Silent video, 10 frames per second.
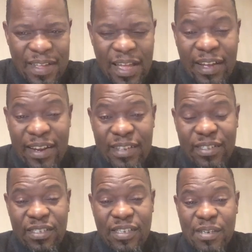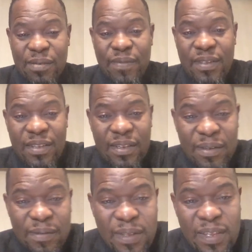Ackland's
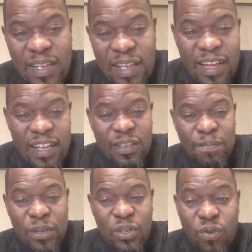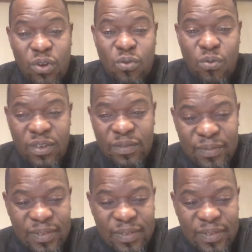at page 101.